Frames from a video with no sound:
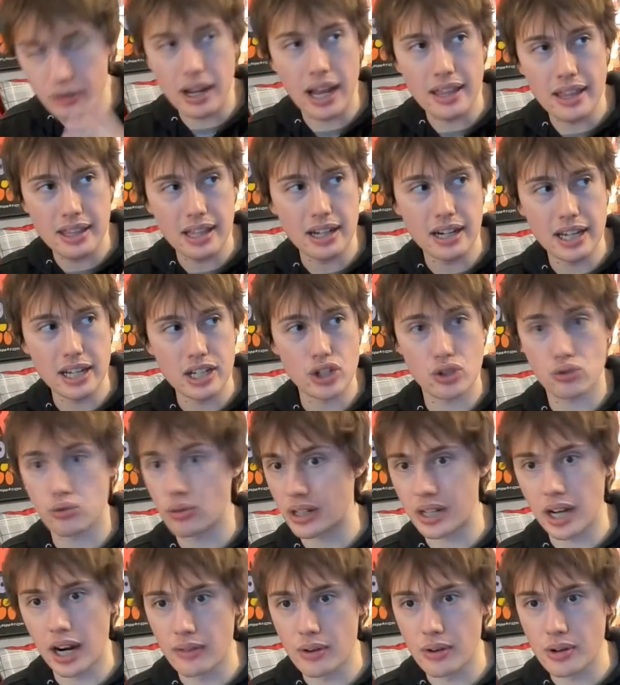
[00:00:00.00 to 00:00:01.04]
and then he just
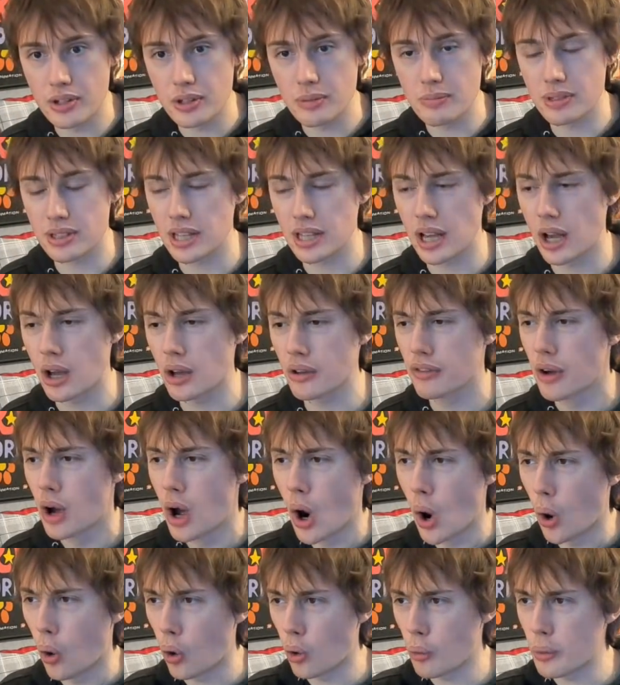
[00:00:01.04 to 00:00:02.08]
recovers himself,
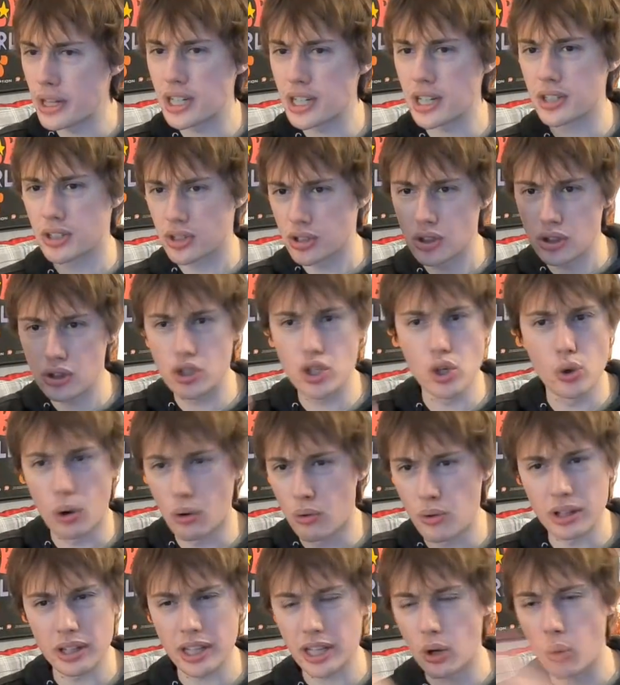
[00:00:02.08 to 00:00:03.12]
or we just do a
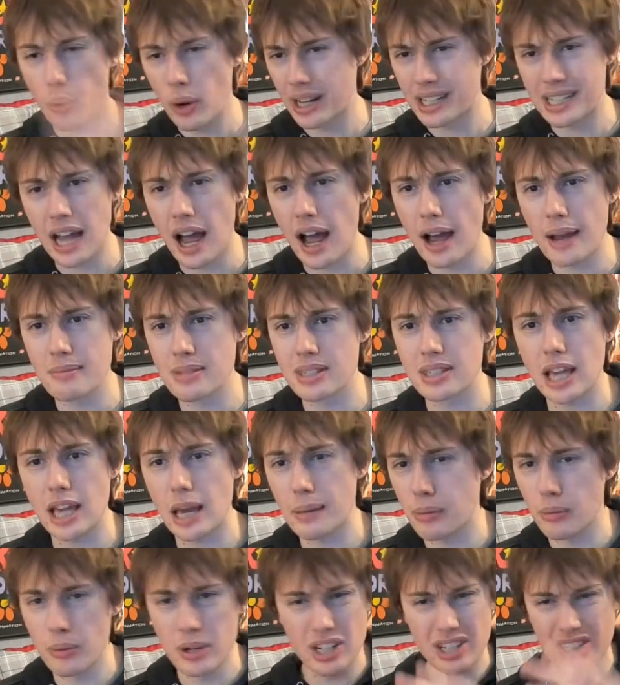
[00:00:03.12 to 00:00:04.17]
really quick time skip
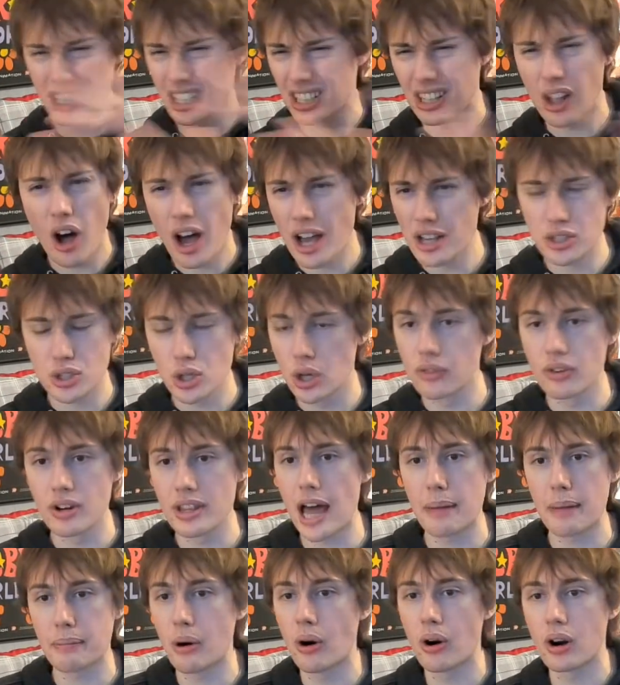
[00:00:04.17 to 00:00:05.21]
and we just gloss over
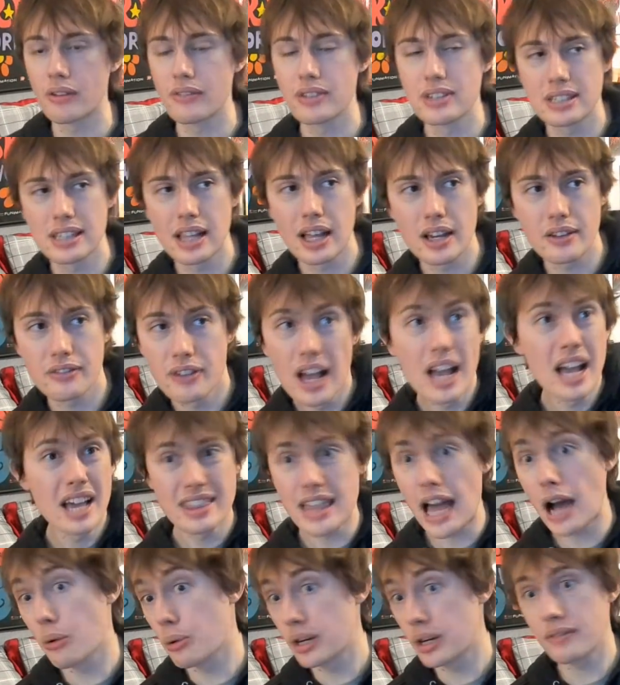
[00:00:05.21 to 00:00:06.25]
that part of his life,
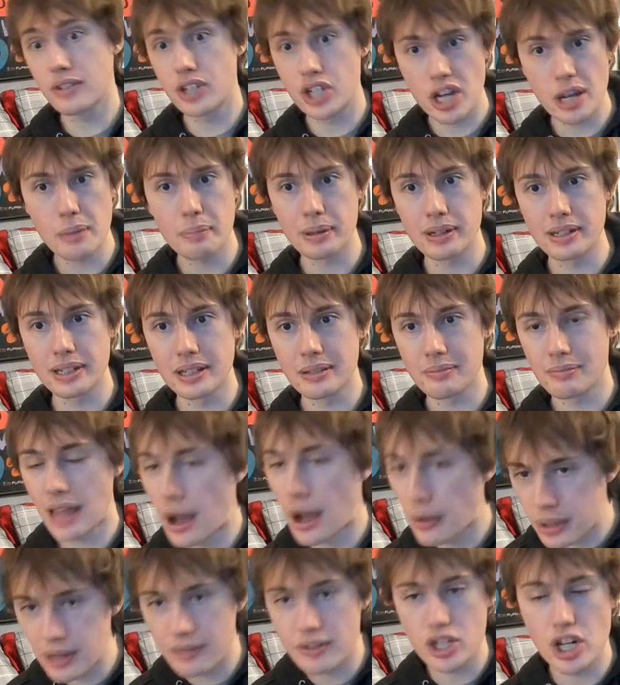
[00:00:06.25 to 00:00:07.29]
that would have cheapened it. That would
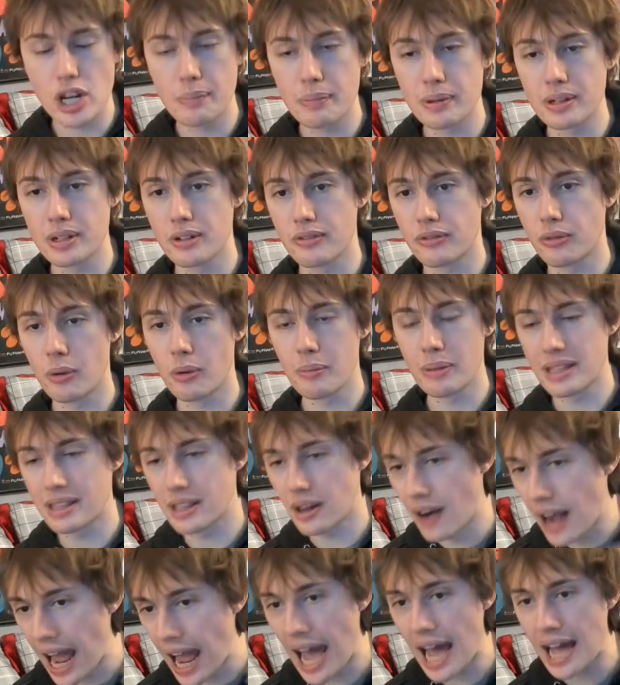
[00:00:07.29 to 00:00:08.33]
have cheapened it for me. There
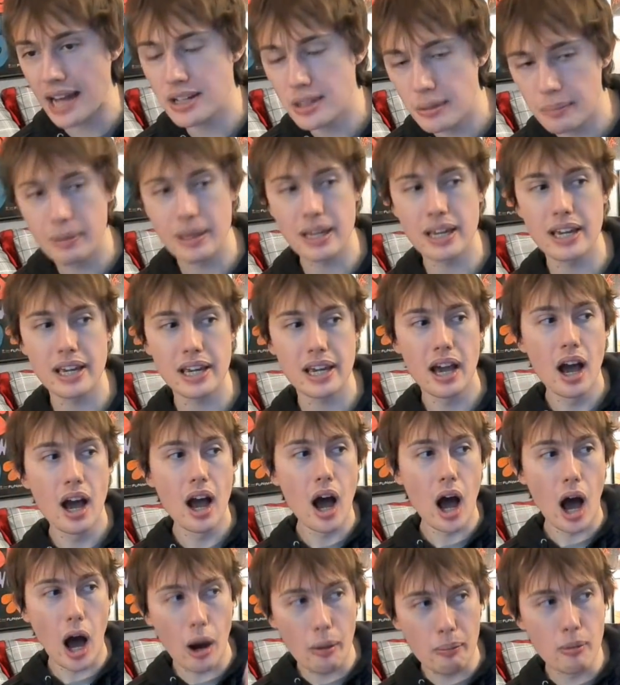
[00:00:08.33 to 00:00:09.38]
had to be
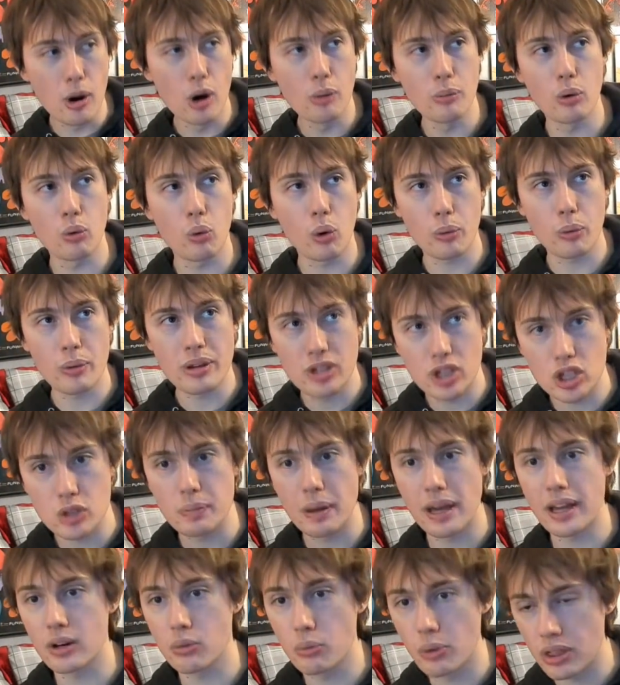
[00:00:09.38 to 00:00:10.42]
a moment where we
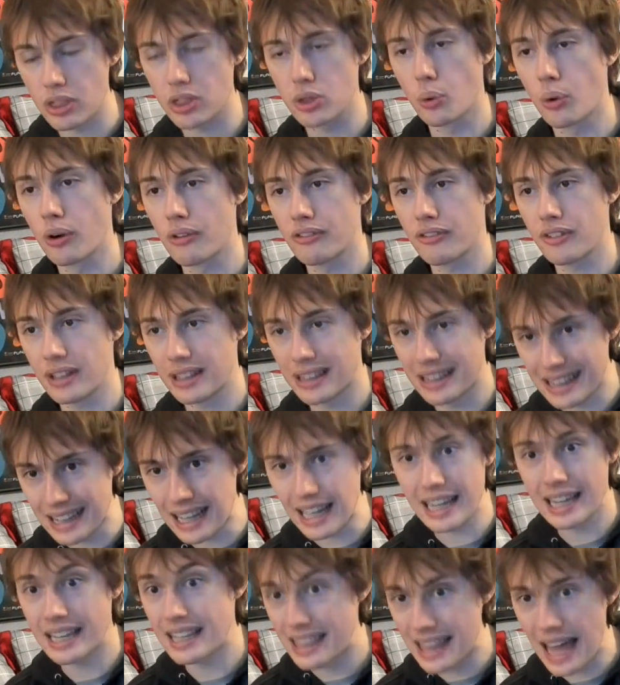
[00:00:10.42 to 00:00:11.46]
spent with Thorfinn
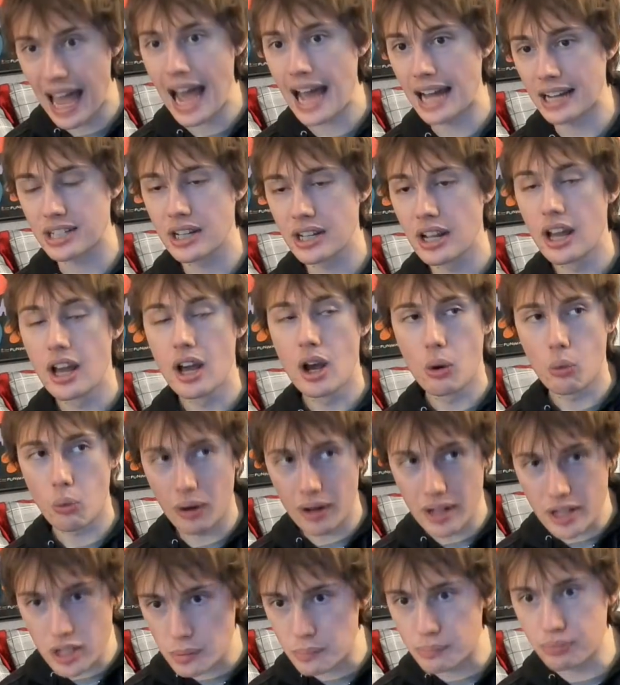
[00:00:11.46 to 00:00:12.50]
like that, where
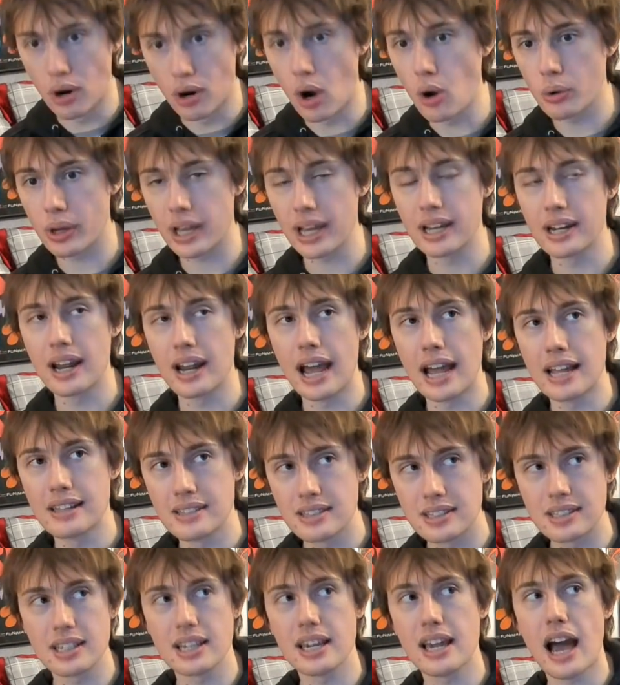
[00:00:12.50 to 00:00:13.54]
he's broken, and
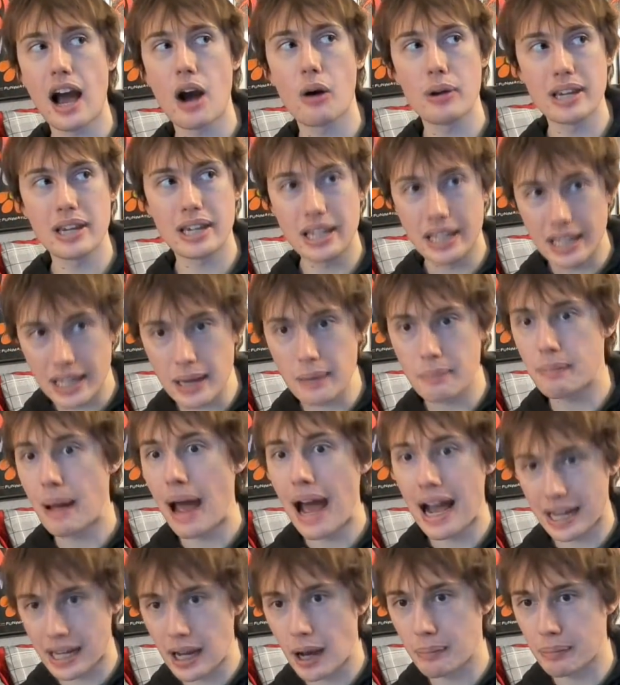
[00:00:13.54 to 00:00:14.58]
see how he can get
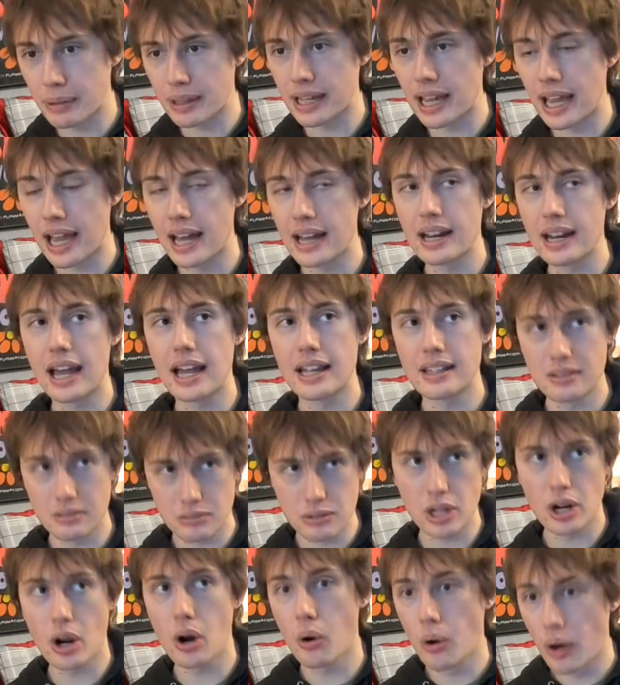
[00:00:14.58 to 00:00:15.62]
back up again and, you
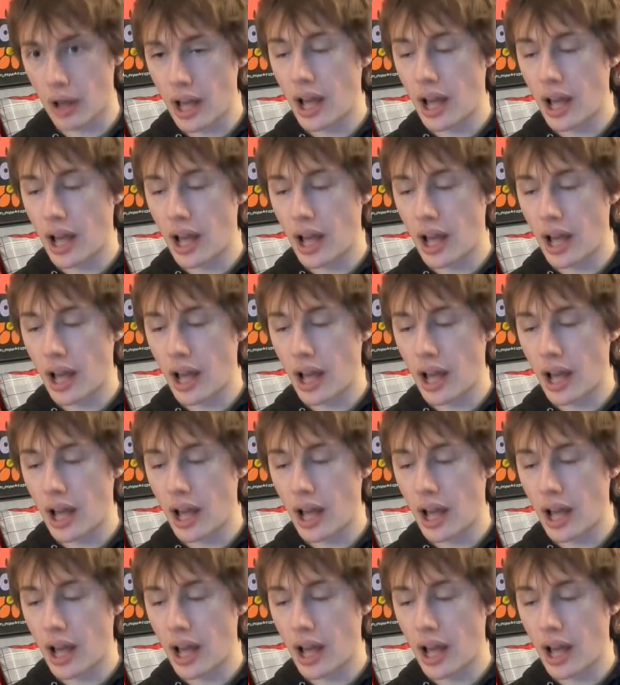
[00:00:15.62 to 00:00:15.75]
know,